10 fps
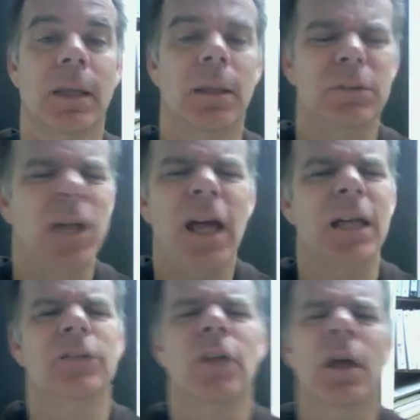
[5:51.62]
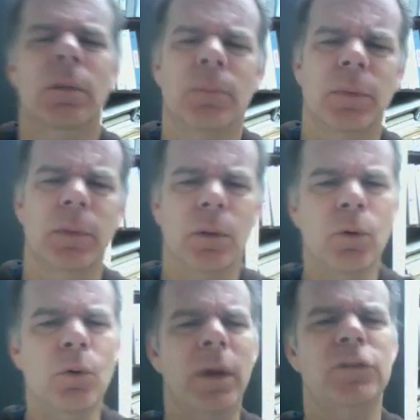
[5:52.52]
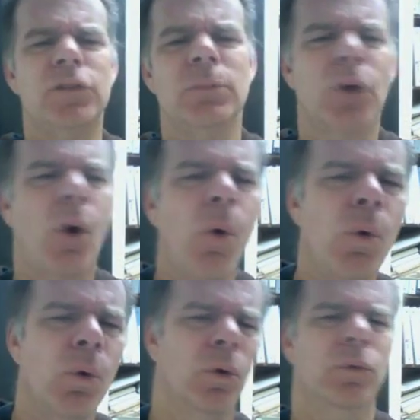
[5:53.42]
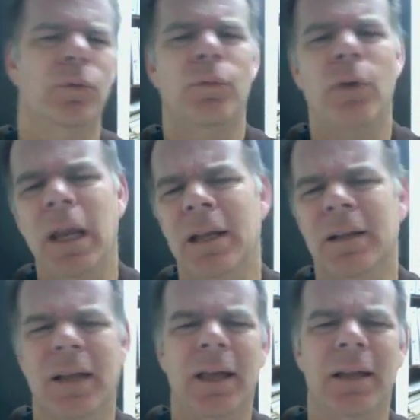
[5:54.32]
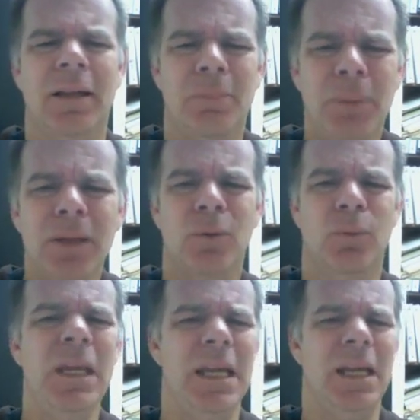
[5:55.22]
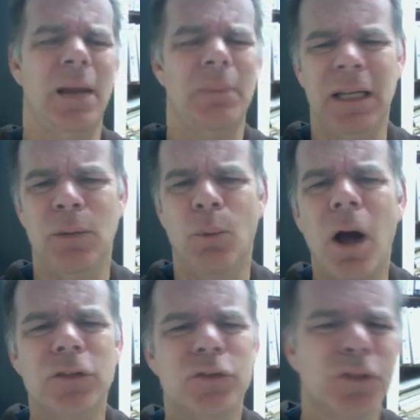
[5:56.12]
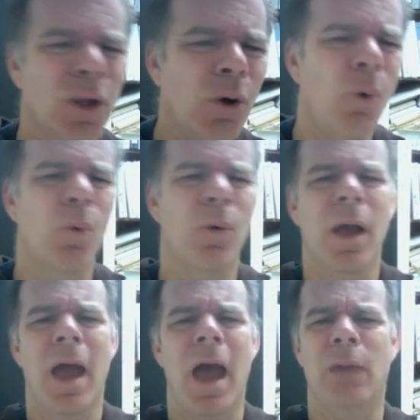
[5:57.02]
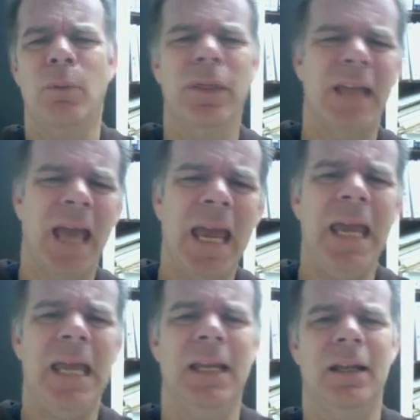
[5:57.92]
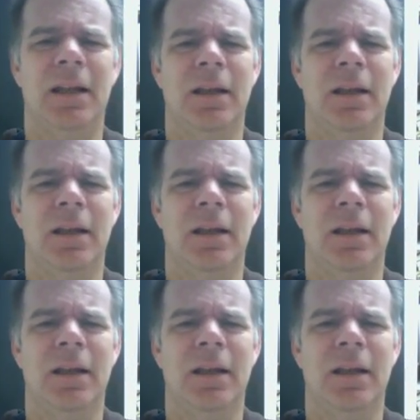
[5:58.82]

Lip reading: Besides, Oogway seems old, frail, and a bit weak. I mean, he walks slow and with a cane.